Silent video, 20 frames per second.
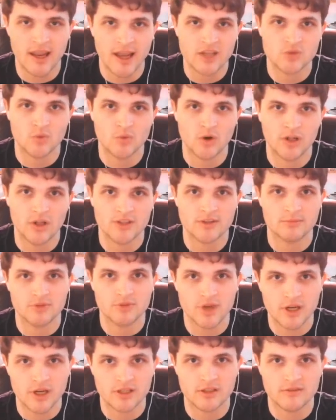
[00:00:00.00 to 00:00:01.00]
as well as
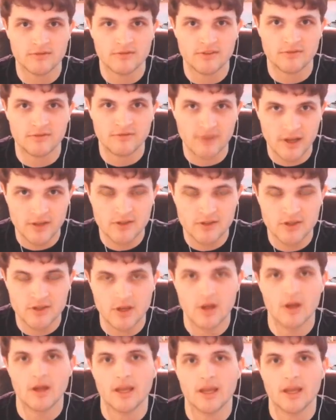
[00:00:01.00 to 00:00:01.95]
objective defense.